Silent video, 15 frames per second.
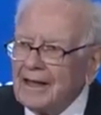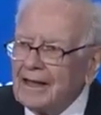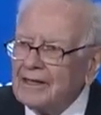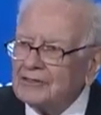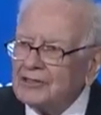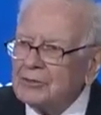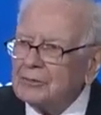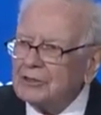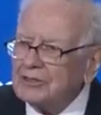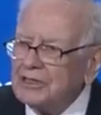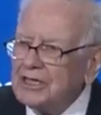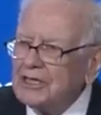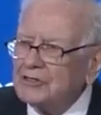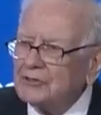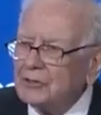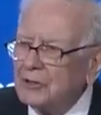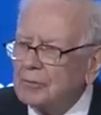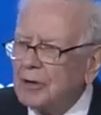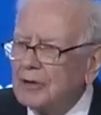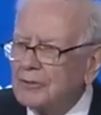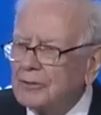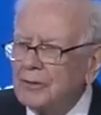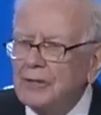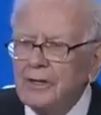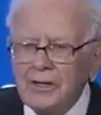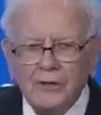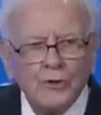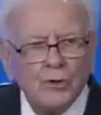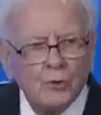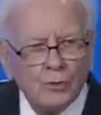and she would teach her mother
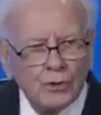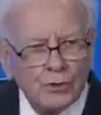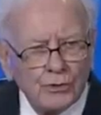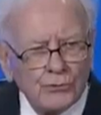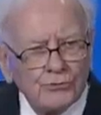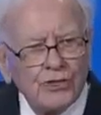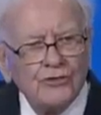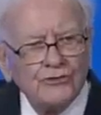the words